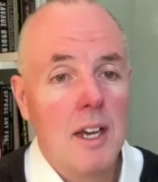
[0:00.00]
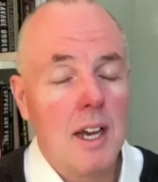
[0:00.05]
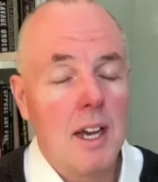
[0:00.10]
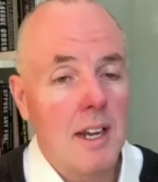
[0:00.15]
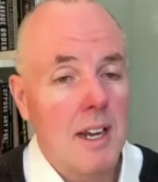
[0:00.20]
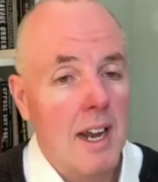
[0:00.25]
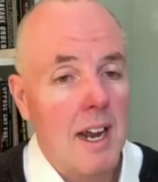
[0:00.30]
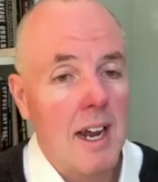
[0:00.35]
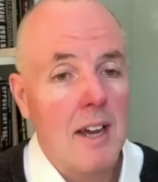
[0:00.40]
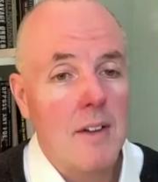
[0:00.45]

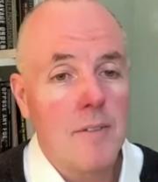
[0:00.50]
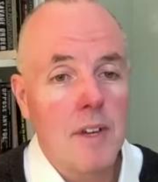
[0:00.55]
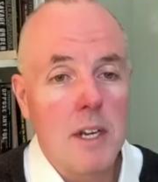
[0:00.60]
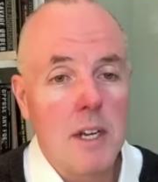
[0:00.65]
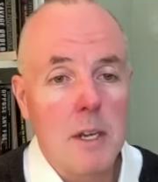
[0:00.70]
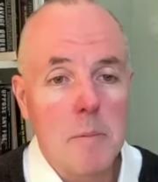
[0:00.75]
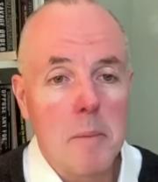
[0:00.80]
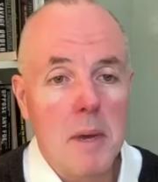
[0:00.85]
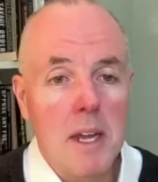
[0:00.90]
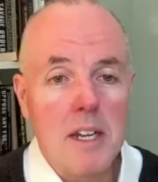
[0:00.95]
and have
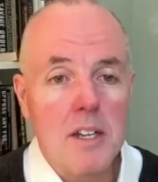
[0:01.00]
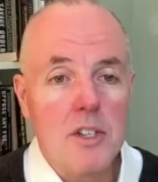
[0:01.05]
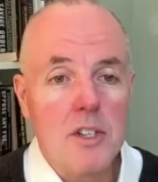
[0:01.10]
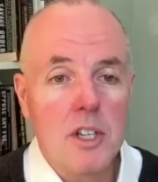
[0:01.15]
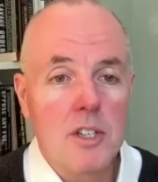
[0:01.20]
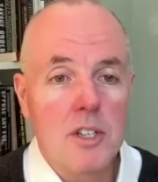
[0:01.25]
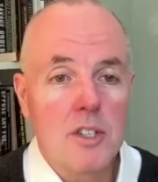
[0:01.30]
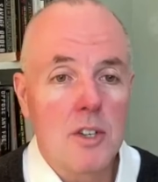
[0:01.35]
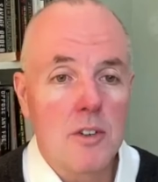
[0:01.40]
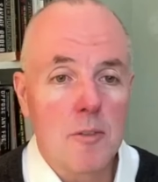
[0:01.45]
any
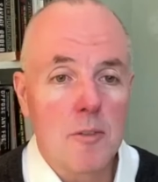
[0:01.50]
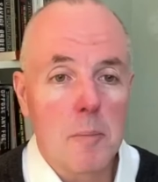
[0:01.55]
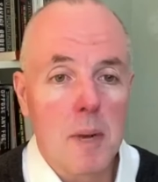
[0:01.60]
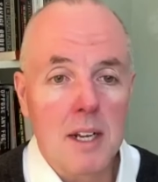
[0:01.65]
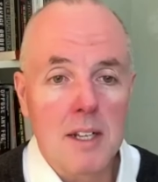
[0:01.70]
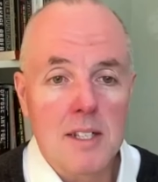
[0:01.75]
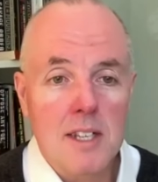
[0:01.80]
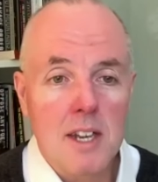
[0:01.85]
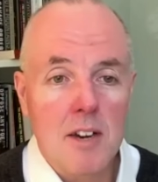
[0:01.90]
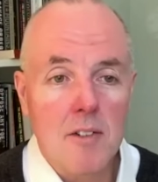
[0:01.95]
major sort of
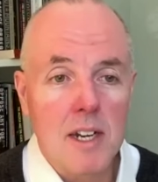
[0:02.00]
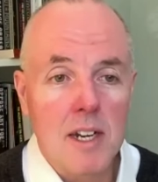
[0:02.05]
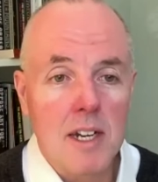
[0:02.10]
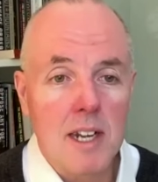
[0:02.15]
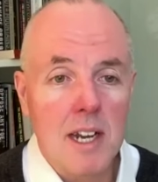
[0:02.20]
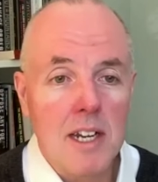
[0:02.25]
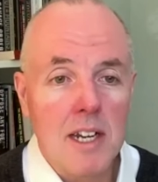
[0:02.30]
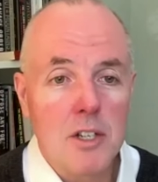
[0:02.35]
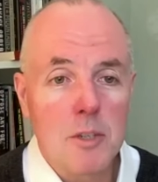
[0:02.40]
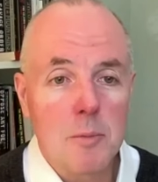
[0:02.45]
military
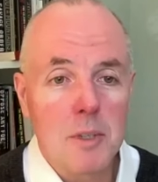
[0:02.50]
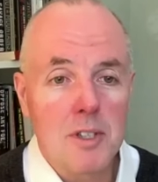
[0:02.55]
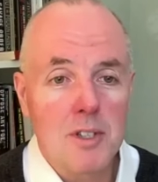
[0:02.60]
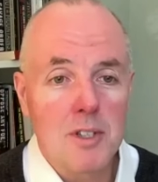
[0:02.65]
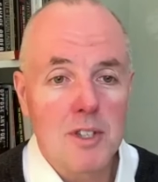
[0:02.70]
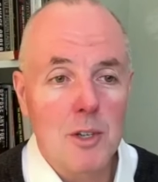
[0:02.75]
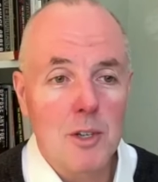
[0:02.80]
engagement.